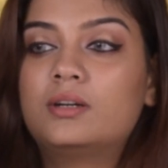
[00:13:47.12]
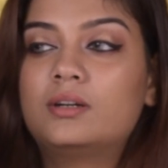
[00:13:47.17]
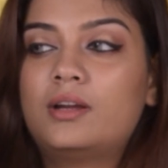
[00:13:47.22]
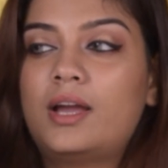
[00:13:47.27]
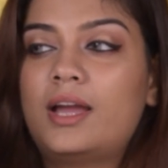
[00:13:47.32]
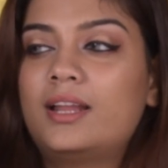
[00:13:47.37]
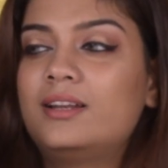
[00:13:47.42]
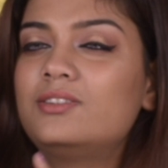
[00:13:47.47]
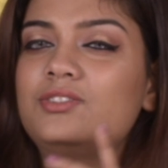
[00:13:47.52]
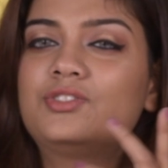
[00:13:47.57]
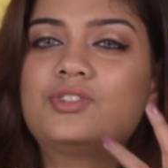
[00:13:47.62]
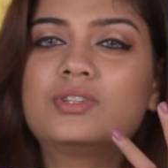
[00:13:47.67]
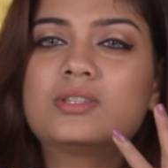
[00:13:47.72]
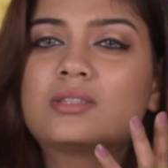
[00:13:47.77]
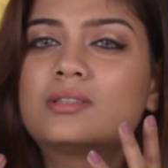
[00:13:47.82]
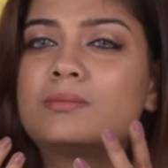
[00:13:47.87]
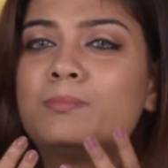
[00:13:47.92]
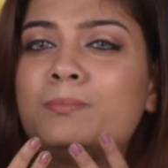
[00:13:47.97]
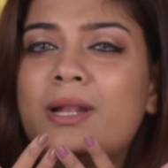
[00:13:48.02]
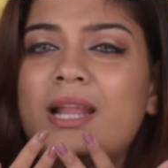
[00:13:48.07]
and it
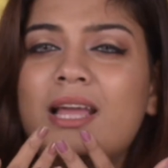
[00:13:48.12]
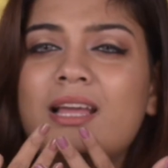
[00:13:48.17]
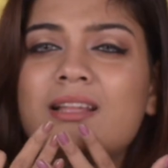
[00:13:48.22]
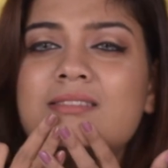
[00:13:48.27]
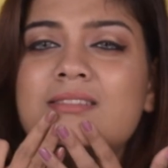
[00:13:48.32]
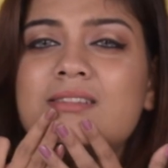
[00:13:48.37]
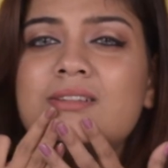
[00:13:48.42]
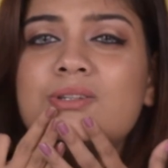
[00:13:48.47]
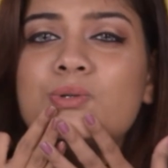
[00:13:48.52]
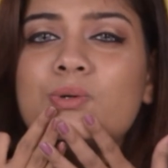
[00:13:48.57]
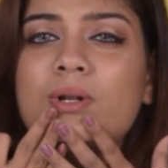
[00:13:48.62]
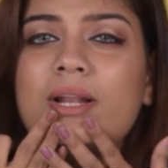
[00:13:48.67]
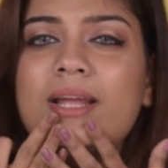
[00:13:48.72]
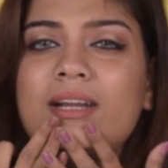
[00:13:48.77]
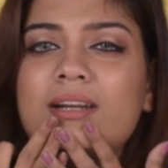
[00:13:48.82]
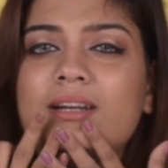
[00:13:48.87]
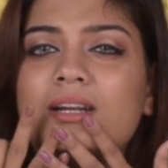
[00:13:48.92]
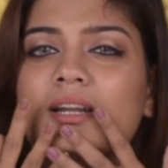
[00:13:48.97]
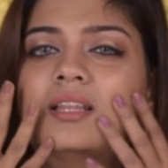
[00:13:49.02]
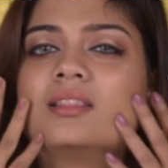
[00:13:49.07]
just blends into
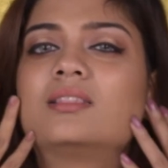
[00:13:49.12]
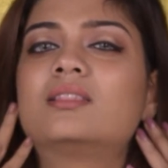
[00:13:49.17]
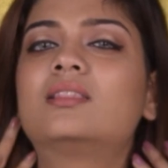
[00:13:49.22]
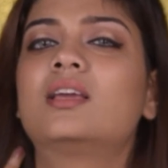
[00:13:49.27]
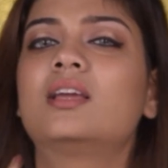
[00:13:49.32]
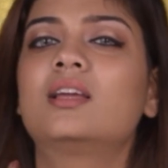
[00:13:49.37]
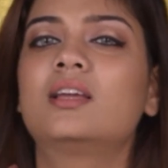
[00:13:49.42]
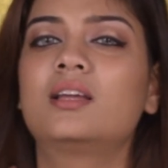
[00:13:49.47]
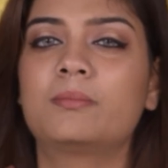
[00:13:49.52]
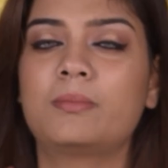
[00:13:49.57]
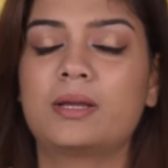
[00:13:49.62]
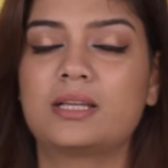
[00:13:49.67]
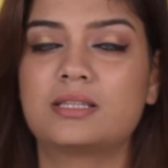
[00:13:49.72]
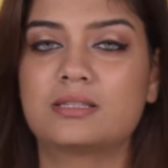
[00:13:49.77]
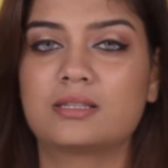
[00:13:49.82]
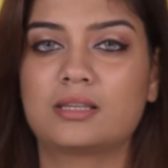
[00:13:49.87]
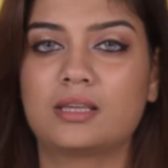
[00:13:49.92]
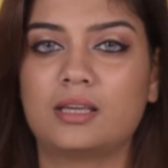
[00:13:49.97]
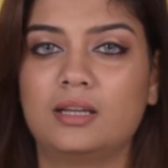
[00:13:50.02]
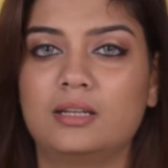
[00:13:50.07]
like nothing in my
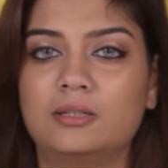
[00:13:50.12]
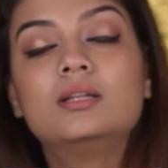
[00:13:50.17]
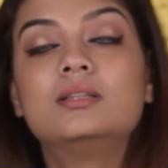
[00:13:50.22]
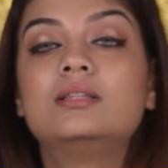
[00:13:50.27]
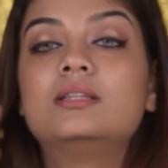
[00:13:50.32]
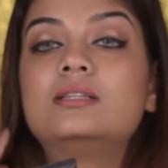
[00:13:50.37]
skin.